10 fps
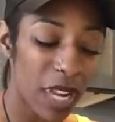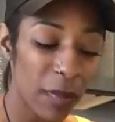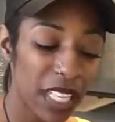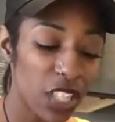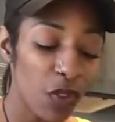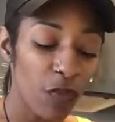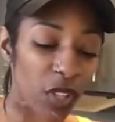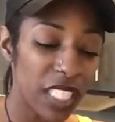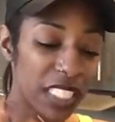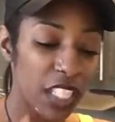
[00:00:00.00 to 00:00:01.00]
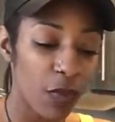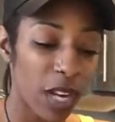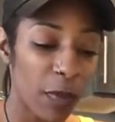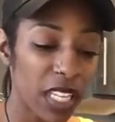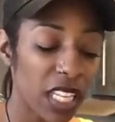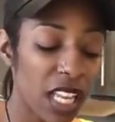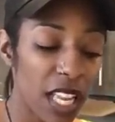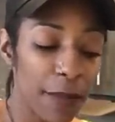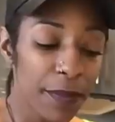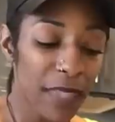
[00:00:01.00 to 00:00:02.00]
But I'm getting you feel indifferent. I'm getting,
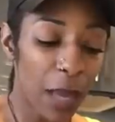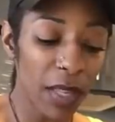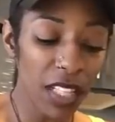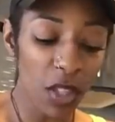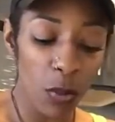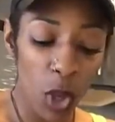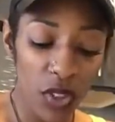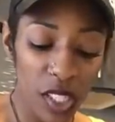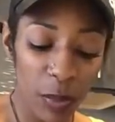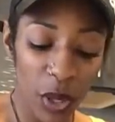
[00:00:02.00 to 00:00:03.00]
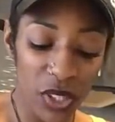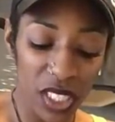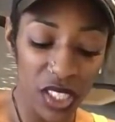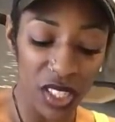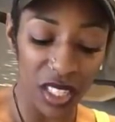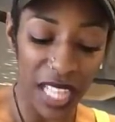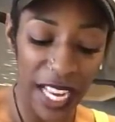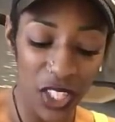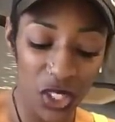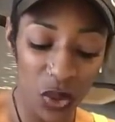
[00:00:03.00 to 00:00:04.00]
I'm getting the more this person
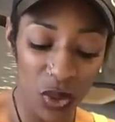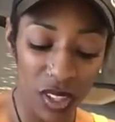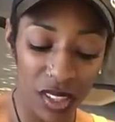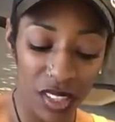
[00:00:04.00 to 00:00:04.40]
likes you,